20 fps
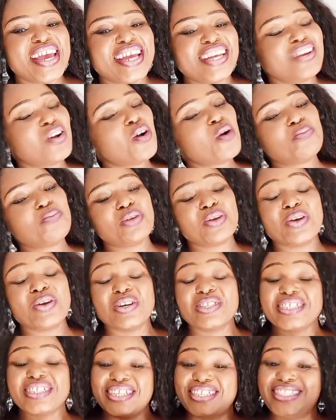end. Hope you
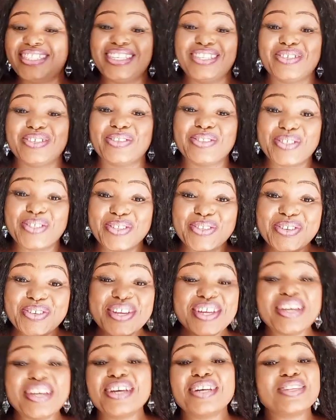got a thing or two.
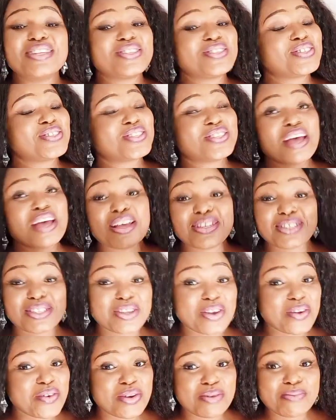
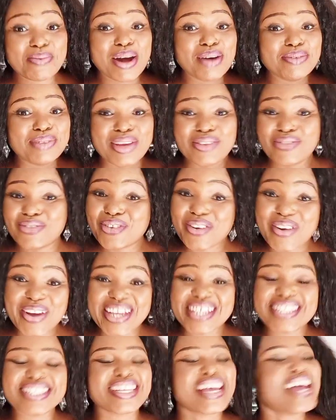Sorry about my
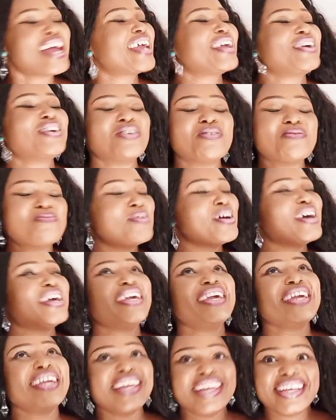voice. I hope
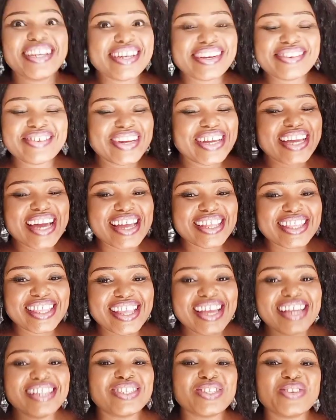
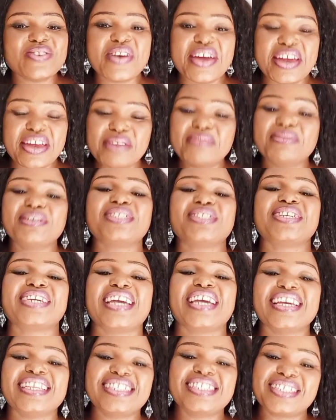regardless you were able to
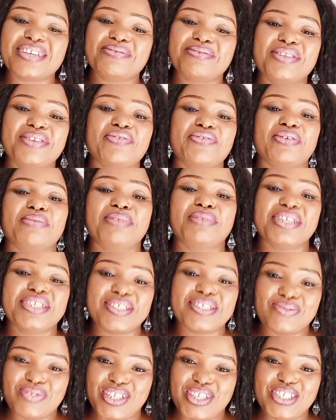gain something from
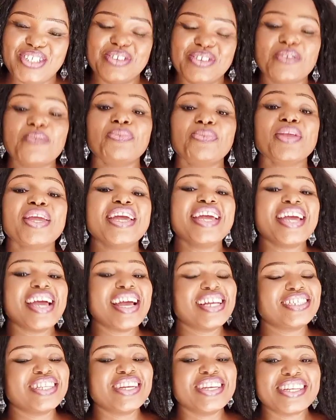this video.
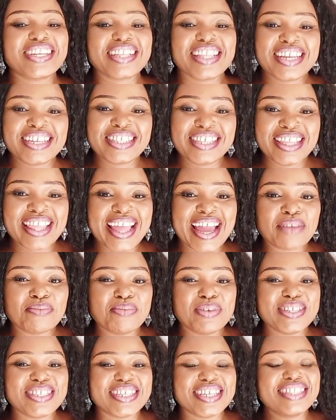Ensure you click the
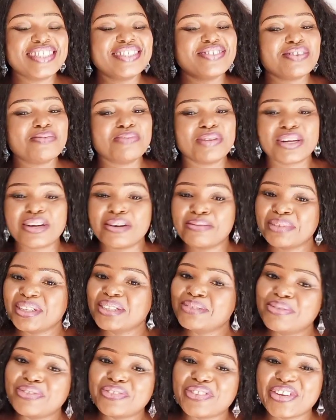like button, drop a
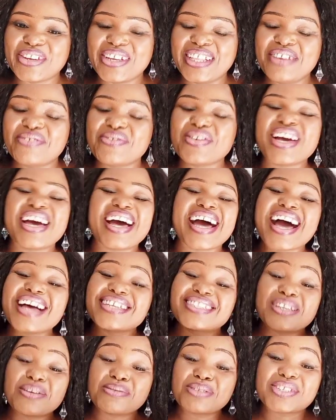comment before you leave,
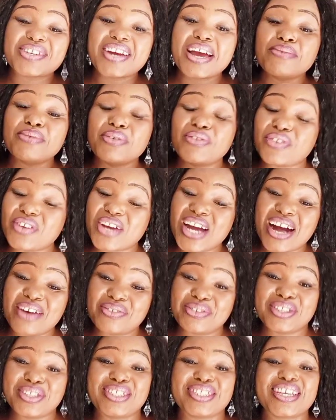and subscribe if you
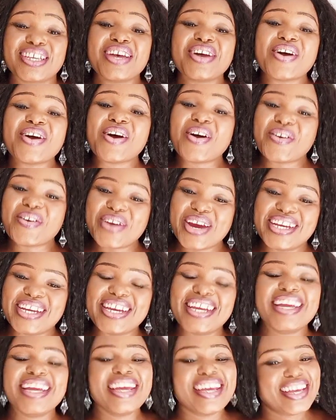haven't
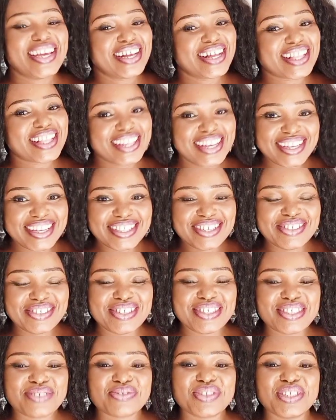already. Click the
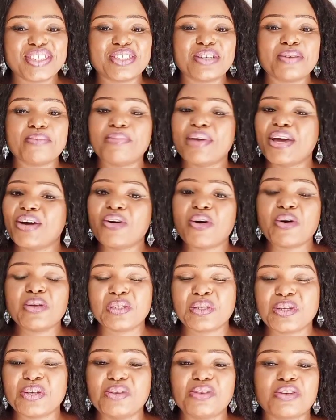notification bell
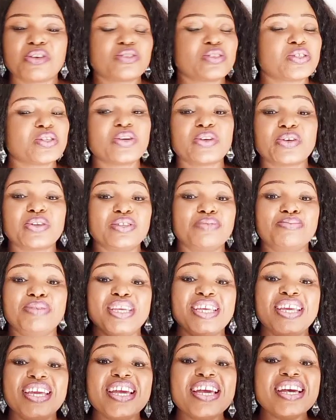also so you could
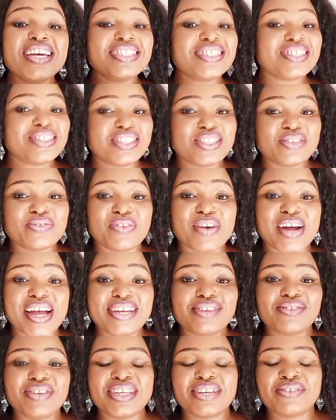be
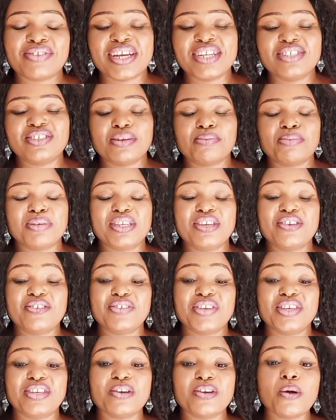notified whenever I drop a
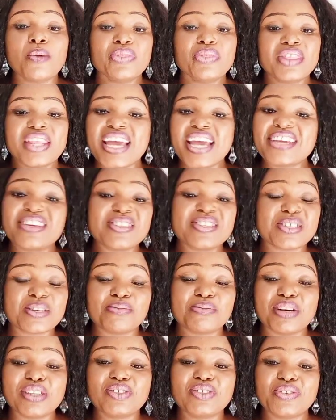new video. Thank you
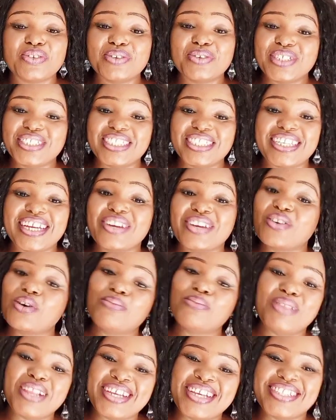so much for watching, and
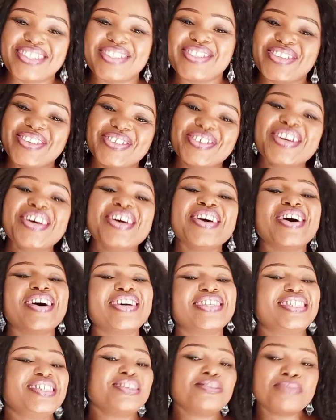God bless you.
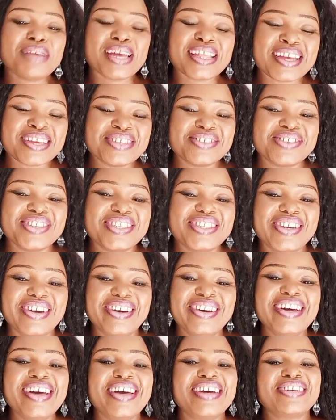Until my next
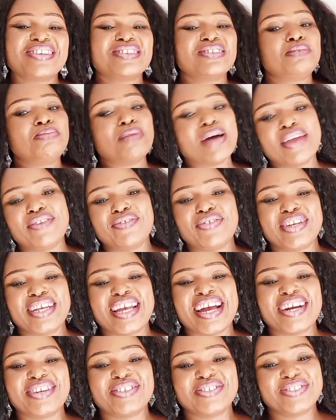video, goodbye for
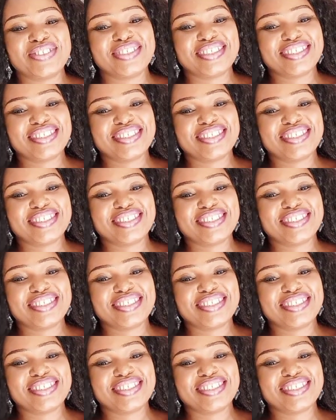now.